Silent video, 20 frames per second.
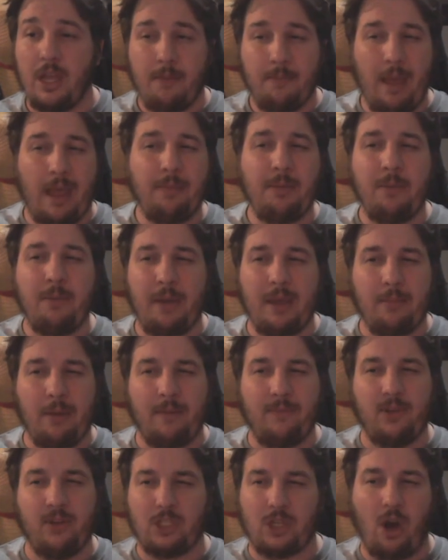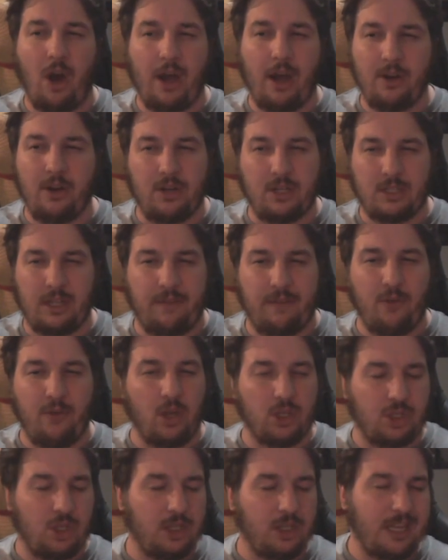Maybe Big Mom versus. Kaido, because like
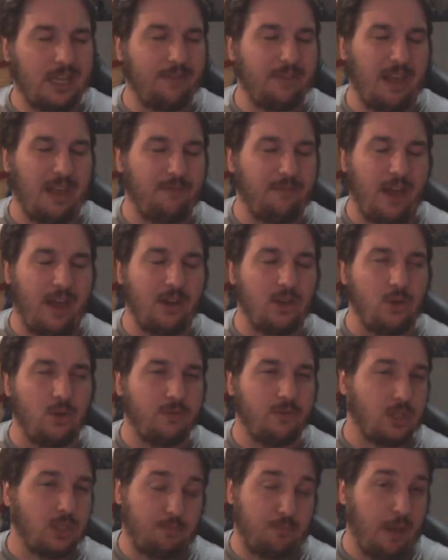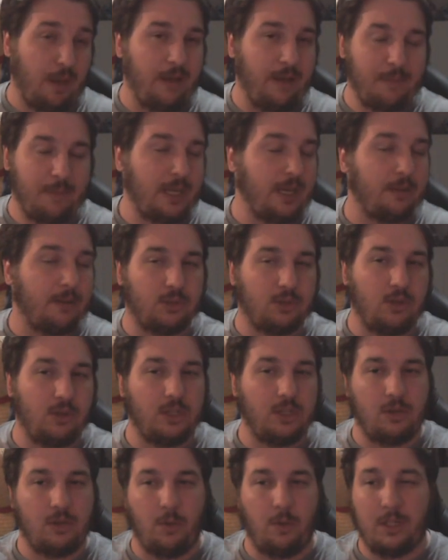verse units have that value of just picking up two
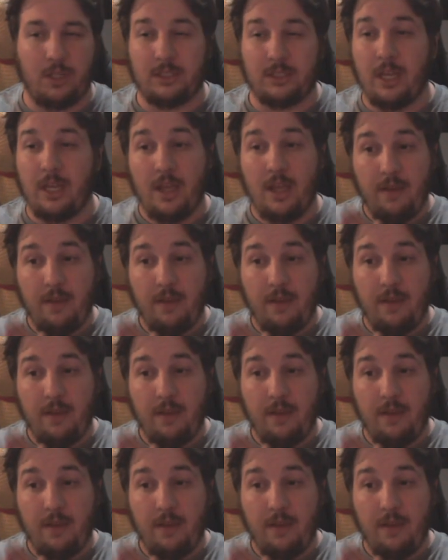units at once.